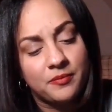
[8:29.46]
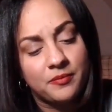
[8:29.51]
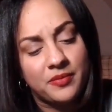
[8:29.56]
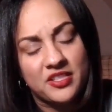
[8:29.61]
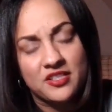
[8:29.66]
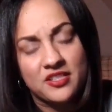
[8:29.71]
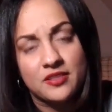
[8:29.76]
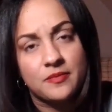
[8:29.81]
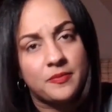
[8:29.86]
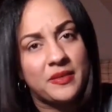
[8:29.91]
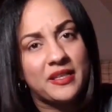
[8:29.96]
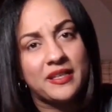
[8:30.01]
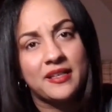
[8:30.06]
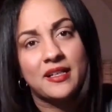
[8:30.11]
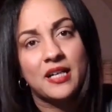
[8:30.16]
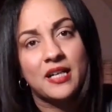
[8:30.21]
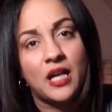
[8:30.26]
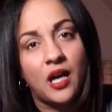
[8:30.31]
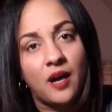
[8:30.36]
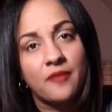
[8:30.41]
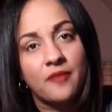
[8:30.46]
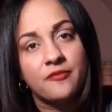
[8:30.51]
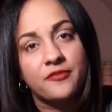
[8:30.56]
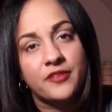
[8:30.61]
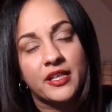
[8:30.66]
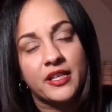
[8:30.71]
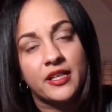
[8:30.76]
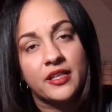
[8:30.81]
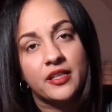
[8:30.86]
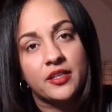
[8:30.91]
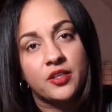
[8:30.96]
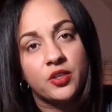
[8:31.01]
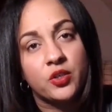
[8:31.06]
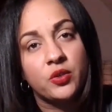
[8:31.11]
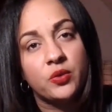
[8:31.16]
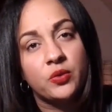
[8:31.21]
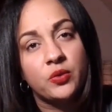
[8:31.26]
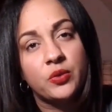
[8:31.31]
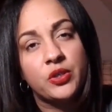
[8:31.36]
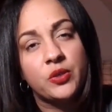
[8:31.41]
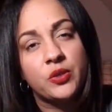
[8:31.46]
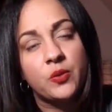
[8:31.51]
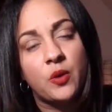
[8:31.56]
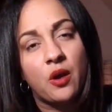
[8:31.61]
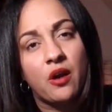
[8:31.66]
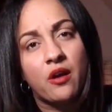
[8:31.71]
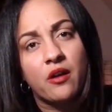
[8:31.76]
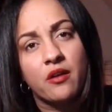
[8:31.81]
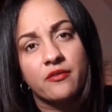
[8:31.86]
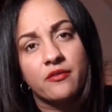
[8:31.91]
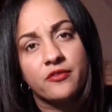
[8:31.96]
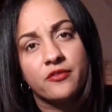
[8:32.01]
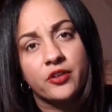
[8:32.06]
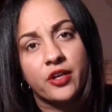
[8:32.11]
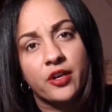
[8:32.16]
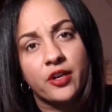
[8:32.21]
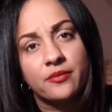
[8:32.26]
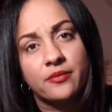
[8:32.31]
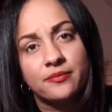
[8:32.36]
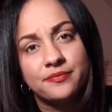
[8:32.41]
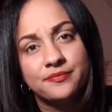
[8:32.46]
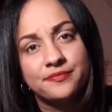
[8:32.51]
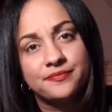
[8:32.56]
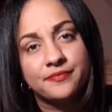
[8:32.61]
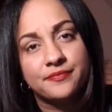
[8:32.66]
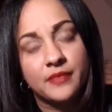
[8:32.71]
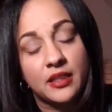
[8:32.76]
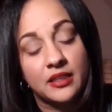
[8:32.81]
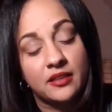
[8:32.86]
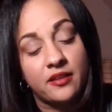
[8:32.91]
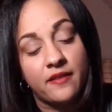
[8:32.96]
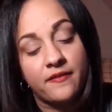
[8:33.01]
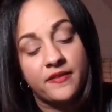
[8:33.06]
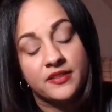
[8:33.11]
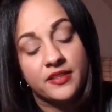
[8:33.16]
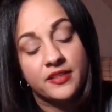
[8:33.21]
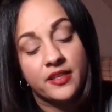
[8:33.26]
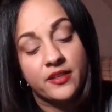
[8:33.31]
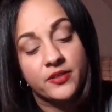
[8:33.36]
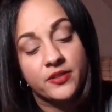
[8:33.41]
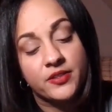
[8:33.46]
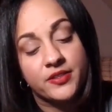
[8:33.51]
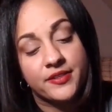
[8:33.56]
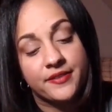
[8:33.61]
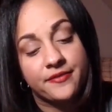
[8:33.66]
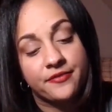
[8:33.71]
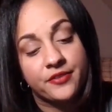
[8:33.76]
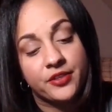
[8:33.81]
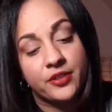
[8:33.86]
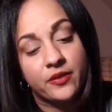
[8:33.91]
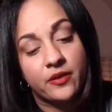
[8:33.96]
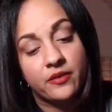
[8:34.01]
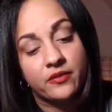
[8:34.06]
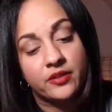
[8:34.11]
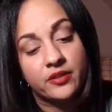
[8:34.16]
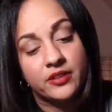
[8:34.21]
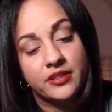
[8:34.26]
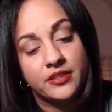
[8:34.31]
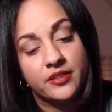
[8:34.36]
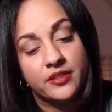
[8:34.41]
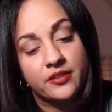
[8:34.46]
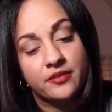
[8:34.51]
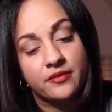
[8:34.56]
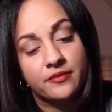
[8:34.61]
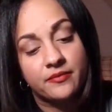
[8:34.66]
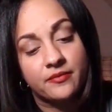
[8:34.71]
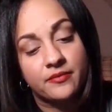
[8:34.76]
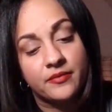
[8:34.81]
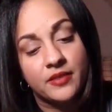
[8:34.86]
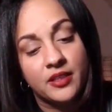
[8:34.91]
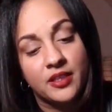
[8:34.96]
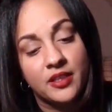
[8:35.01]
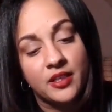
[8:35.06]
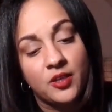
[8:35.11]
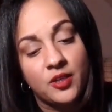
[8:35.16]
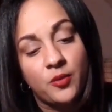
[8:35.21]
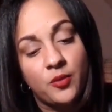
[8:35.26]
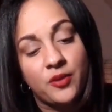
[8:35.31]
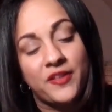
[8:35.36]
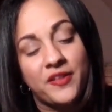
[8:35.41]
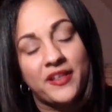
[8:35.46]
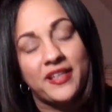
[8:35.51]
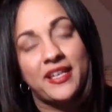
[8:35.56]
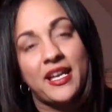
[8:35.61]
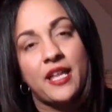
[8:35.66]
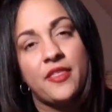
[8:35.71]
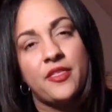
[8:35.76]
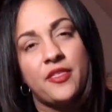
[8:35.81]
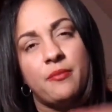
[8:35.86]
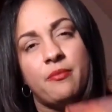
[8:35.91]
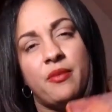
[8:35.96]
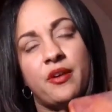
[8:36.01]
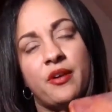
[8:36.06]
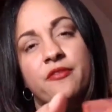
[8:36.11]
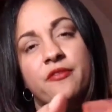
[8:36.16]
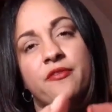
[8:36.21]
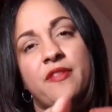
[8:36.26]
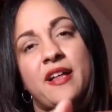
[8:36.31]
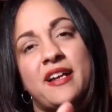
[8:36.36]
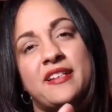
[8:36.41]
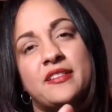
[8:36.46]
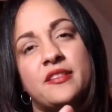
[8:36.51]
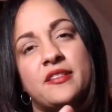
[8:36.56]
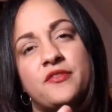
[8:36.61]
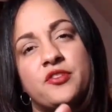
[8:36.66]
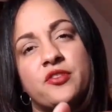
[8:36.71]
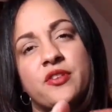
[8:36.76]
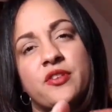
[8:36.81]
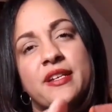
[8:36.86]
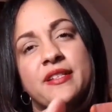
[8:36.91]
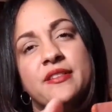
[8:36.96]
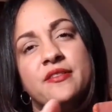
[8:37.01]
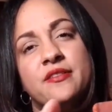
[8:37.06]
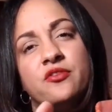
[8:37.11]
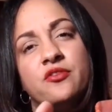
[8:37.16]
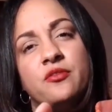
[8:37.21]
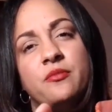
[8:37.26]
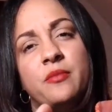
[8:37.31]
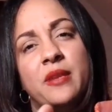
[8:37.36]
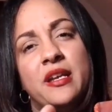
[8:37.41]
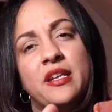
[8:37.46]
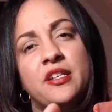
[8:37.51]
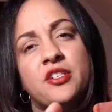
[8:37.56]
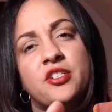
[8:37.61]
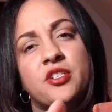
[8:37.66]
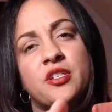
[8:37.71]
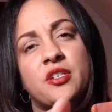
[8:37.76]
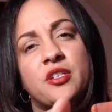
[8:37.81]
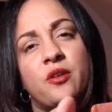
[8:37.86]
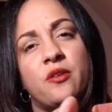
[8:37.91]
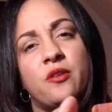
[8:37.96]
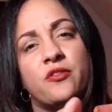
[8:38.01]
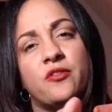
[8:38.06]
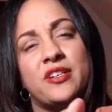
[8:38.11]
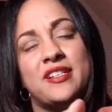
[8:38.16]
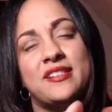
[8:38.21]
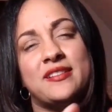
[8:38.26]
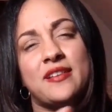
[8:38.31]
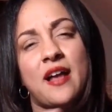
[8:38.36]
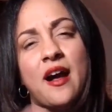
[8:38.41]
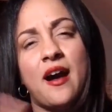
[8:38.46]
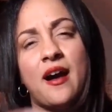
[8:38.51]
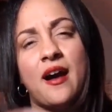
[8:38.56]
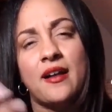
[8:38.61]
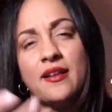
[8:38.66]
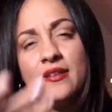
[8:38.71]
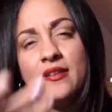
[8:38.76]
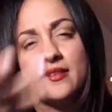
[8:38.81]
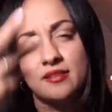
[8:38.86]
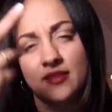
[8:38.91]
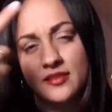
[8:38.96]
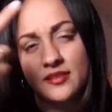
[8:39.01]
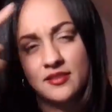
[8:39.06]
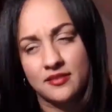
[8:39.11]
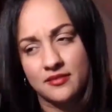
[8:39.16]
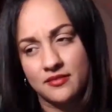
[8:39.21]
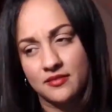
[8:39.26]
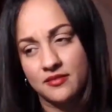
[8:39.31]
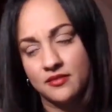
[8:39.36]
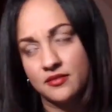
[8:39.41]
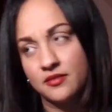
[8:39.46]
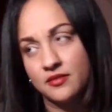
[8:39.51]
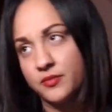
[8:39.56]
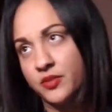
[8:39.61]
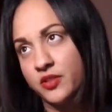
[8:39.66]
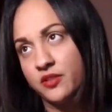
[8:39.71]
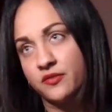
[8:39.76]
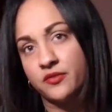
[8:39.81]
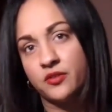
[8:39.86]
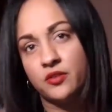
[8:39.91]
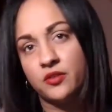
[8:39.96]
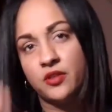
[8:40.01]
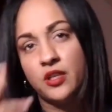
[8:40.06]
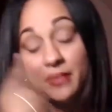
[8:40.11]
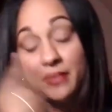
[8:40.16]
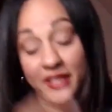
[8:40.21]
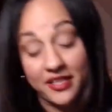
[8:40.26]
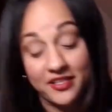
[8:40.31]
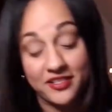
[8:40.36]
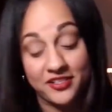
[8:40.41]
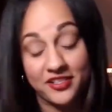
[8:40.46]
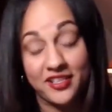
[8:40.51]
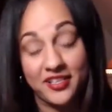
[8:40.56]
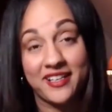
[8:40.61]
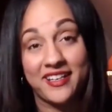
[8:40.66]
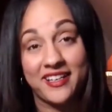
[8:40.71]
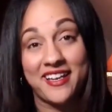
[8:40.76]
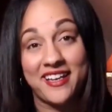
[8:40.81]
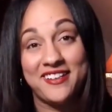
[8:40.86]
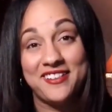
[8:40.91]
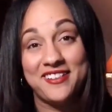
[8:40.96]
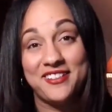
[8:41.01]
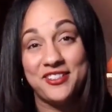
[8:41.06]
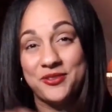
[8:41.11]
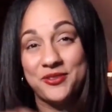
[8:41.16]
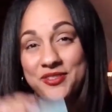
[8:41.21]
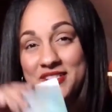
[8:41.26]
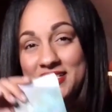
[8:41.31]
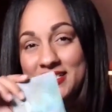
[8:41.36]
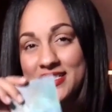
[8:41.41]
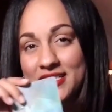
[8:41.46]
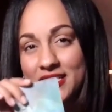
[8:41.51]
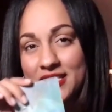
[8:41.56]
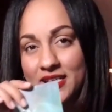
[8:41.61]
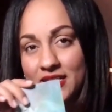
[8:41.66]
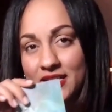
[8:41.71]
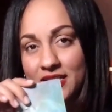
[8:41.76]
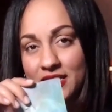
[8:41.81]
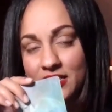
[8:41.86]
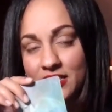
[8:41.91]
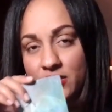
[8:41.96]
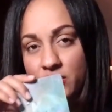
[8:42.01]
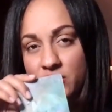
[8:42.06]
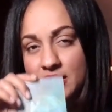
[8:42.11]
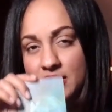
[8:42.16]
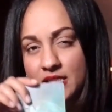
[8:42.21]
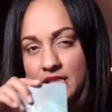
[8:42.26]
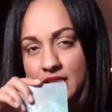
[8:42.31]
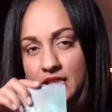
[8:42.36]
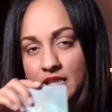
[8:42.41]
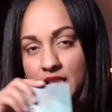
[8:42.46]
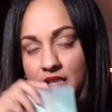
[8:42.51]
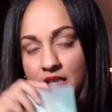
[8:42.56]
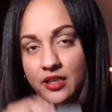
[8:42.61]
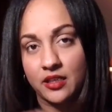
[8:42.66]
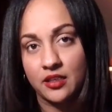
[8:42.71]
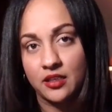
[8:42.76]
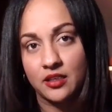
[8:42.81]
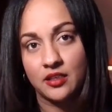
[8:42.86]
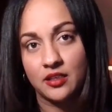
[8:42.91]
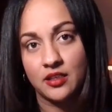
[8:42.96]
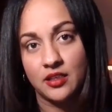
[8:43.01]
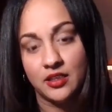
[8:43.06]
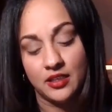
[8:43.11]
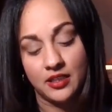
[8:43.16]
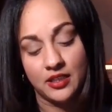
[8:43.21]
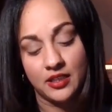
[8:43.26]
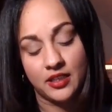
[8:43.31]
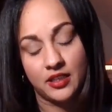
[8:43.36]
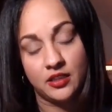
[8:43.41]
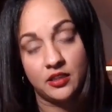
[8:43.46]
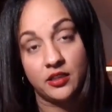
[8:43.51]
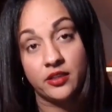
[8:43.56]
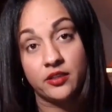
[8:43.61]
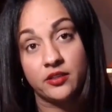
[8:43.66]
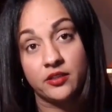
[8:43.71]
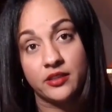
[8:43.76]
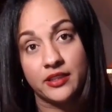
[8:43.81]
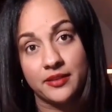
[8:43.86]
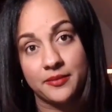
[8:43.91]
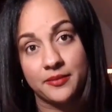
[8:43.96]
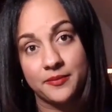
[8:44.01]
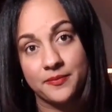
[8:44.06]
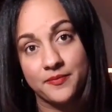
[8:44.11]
just being confident in who you are, Virgo. I love this energy for you, I really do. With again the butterflies of transformation over his eyes. It's beautiful. Because again, you see, you're seeing clearly.